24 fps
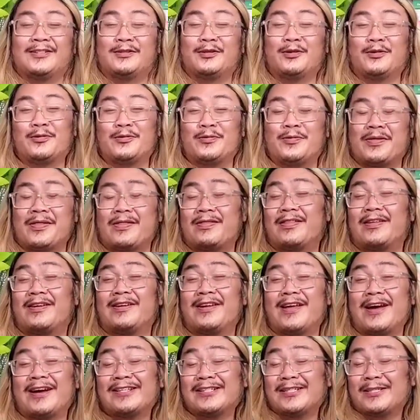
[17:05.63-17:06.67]
So
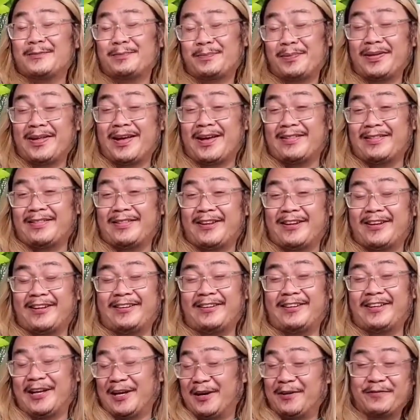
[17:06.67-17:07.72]
the next
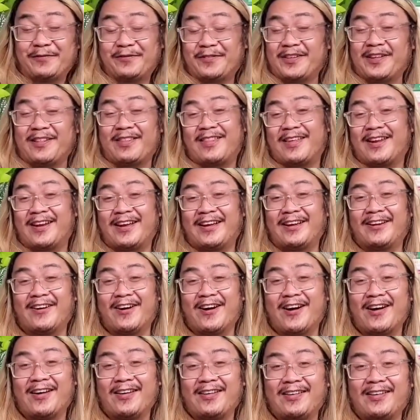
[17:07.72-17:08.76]
gift that I
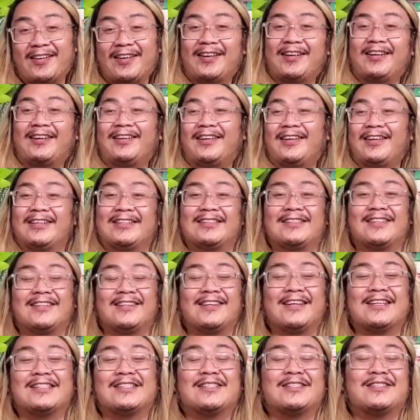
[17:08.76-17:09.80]
got
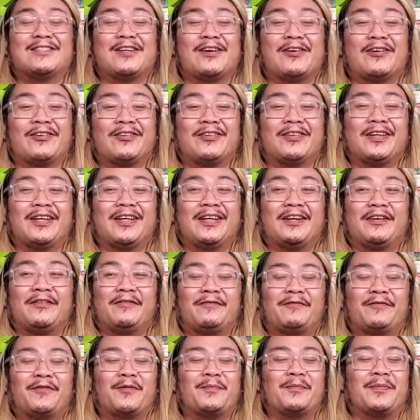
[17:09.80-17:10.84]
isn't
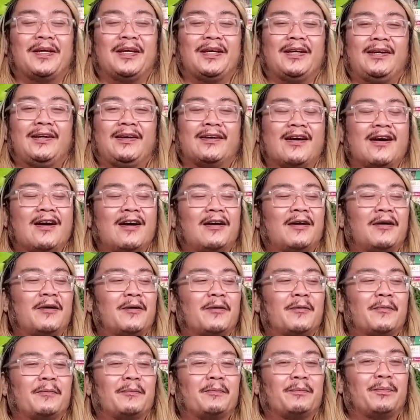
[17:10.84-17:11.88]
necessarily for me,
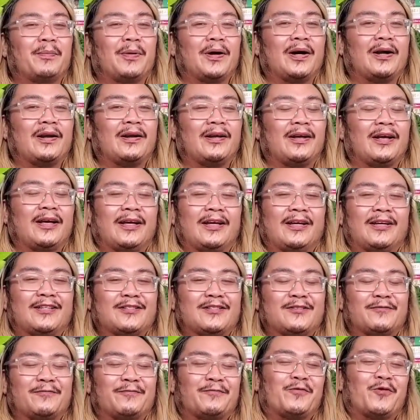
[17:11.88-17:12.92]
but it
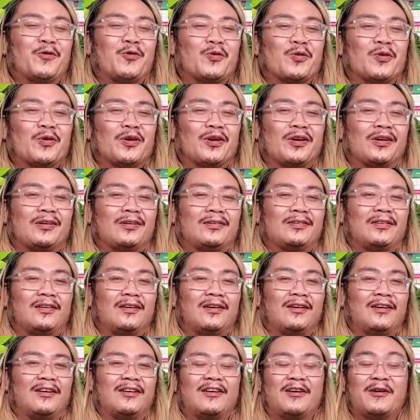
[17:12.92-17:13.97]
is for
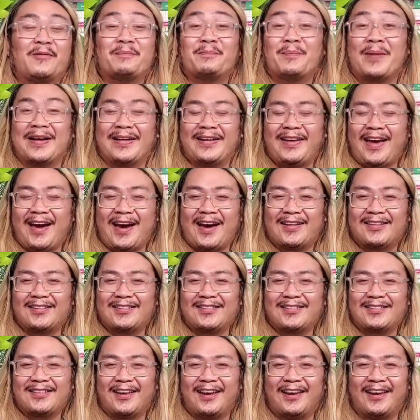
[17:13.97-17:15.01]
my
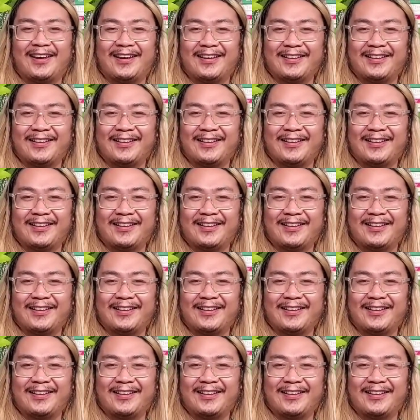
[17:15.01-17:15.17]
cats.